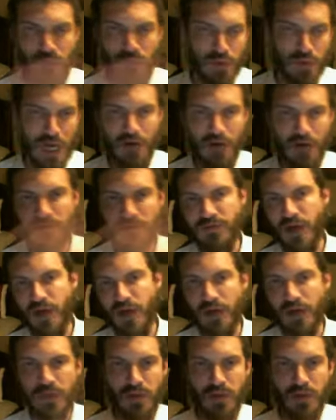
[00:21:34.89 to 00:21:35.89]
how
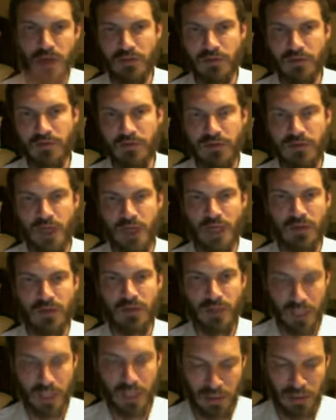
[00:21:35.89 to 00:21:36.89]
far you want to fly
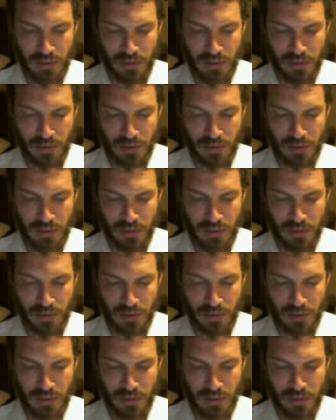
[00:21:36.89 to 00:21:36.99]
away.